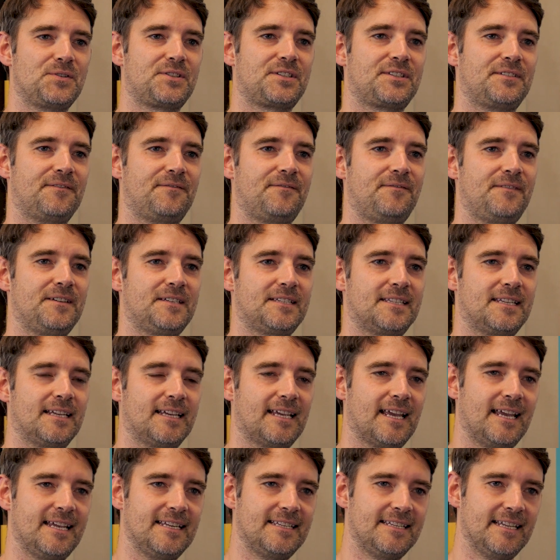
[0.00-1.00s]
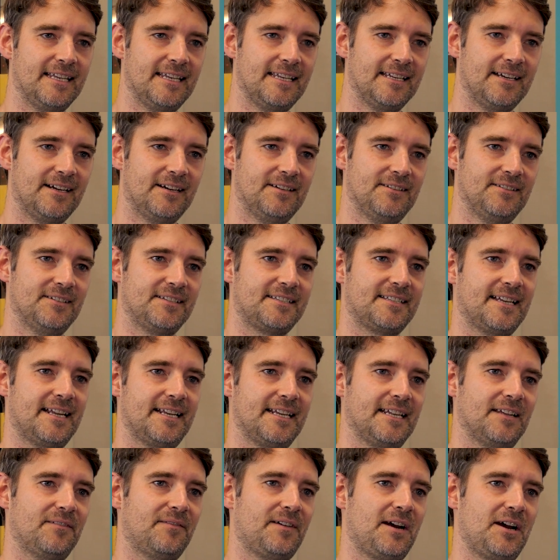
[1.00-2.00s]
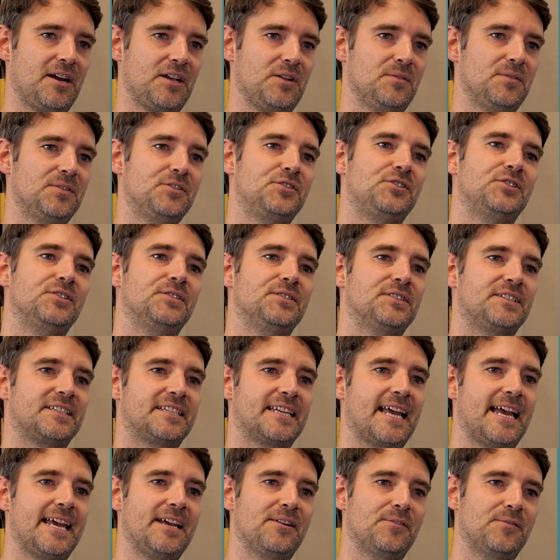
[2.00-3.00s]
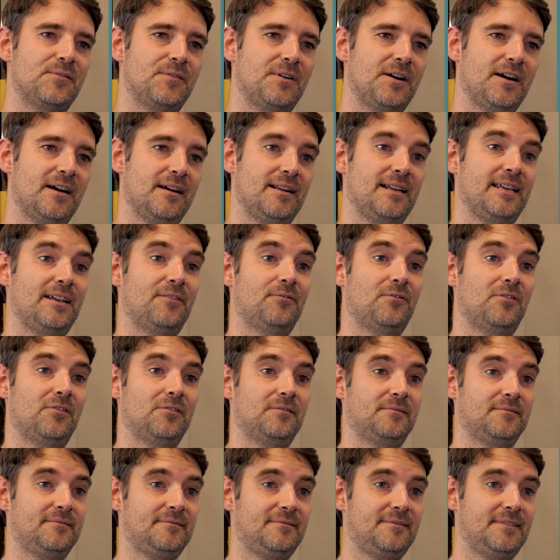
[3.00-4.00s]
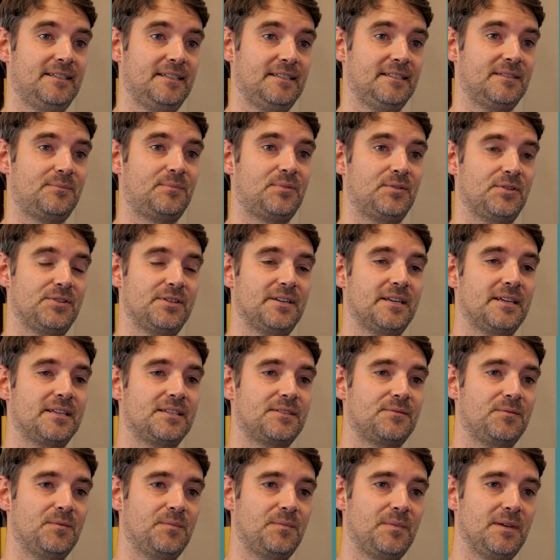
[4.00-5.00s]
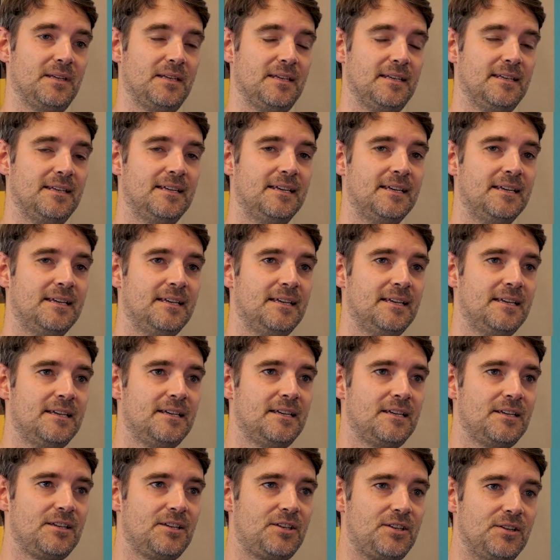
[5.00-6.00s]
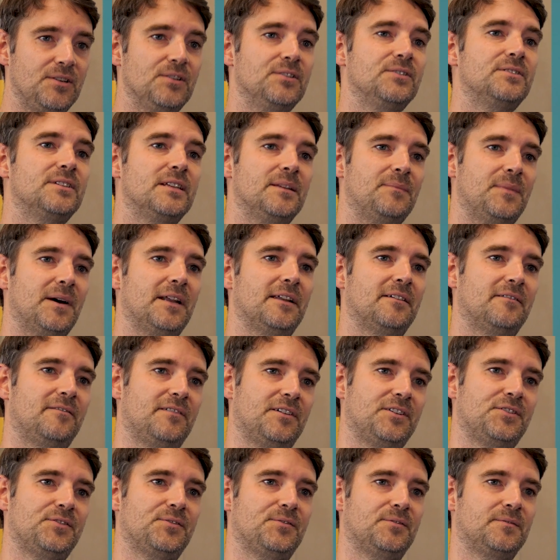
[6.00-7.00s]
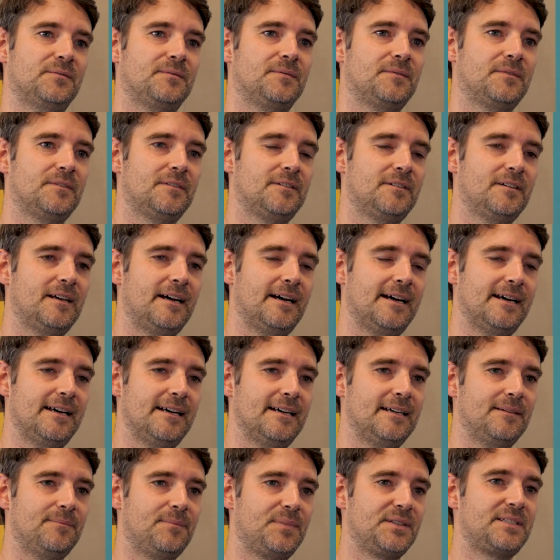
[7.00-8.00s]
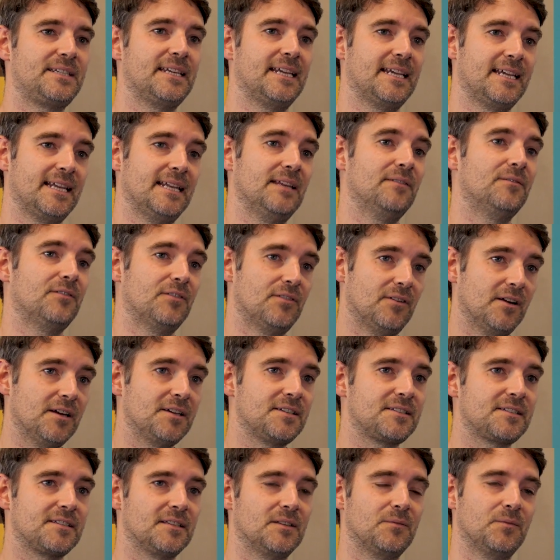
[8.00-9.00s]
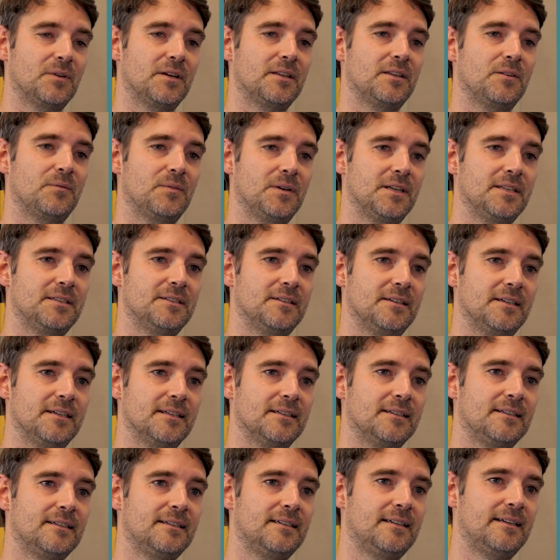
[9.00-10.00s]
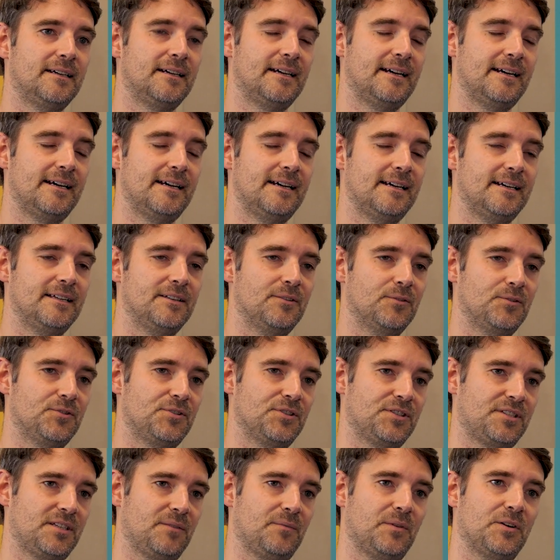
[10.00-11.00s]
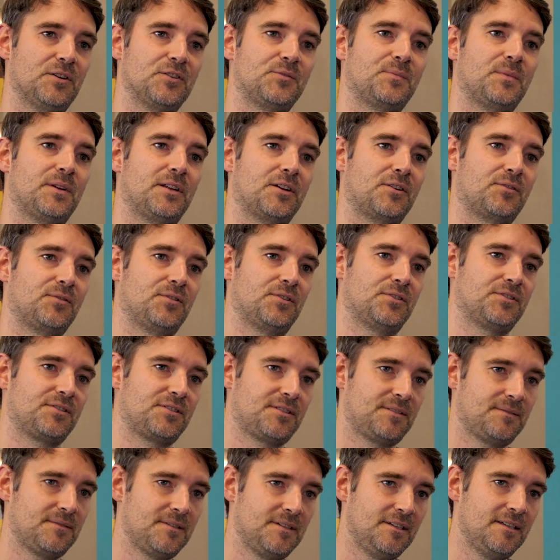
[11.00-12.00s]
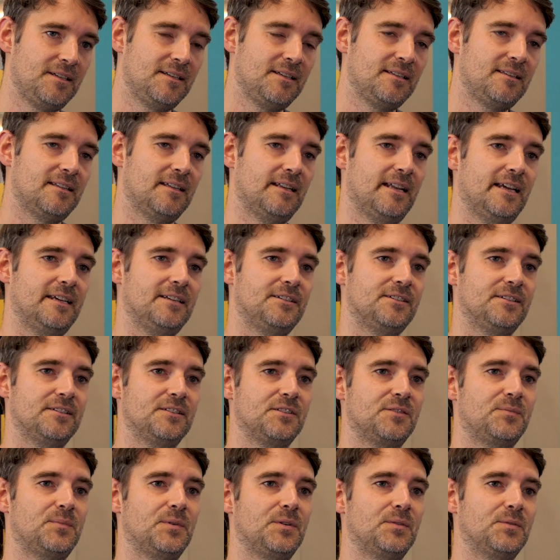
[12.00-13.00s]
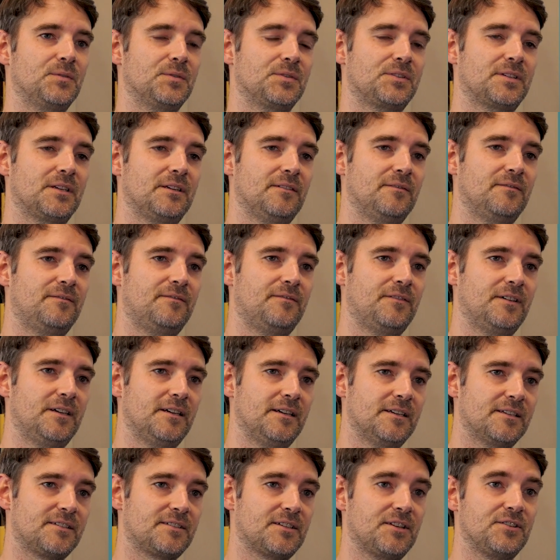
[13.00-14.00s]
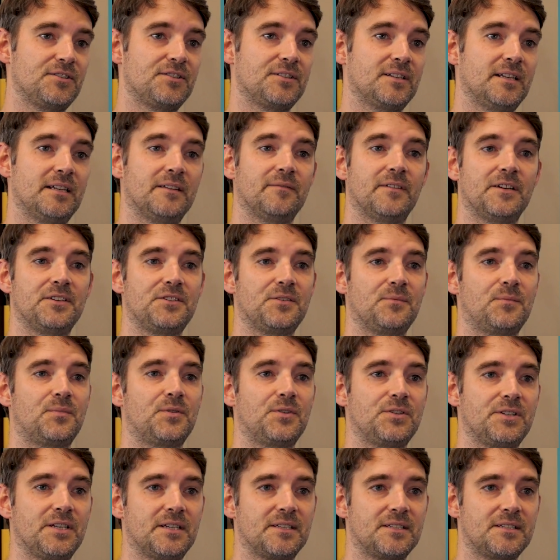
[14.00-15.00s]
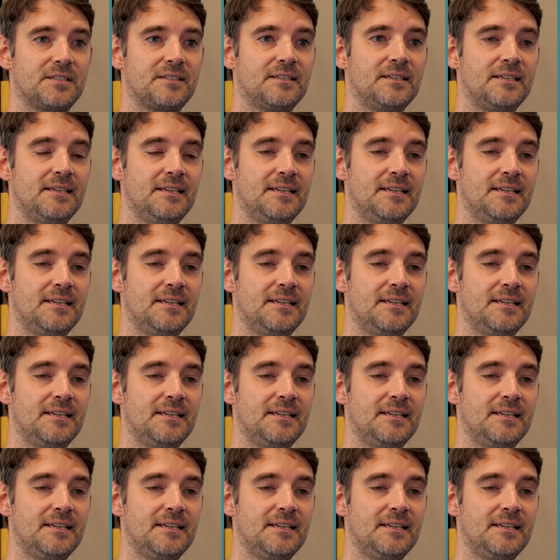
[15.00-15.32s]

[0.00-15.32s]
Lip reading: sophisticated understanding of how you introduce scale earlier on into projects would be hugely beneficial, particularly for us and the work that we're doing, not just in Wales but across the nations, but also for social innovation projects